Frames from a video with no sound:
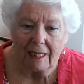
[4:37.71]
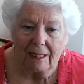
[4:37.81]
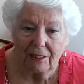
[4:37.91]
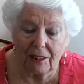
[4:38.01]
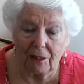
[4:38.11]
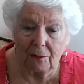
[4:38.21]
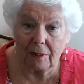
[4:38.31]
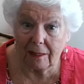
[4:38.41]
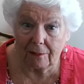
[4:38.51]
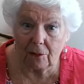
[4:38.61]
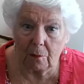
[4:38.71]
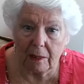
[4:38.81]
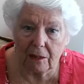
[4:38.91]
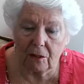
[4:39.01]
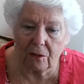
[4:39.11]
So yes, I've got my
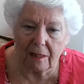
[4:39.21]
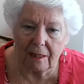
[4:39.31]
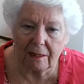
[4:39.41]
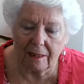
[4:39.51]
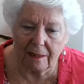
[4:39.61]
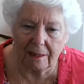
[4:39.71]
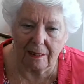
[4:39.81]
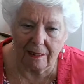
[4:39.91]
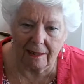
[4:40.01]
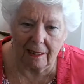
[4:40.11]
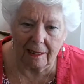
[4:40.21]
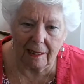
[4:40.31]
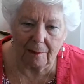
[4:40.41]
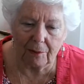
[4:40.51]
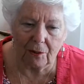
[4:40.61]
contact lenses in today. I
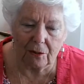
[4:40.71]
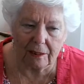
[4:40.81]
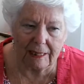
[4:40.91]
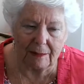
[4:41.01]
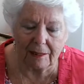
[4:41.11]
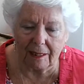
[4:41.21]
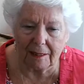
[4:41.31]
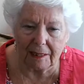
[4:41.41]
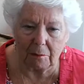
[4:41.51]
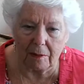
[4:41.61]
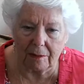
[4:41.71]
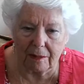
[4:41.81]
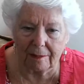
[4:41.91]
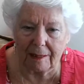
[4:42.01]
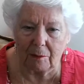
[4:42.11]
haven't got to keep taking them off to
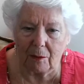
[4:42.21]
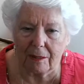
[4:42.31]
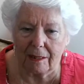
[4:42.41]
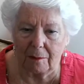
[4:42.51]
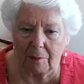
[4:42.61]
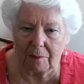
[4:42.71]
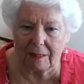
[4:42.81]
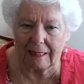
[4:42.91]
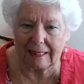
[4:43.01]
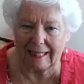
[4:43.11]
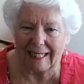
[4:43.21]
see what time I'm taking.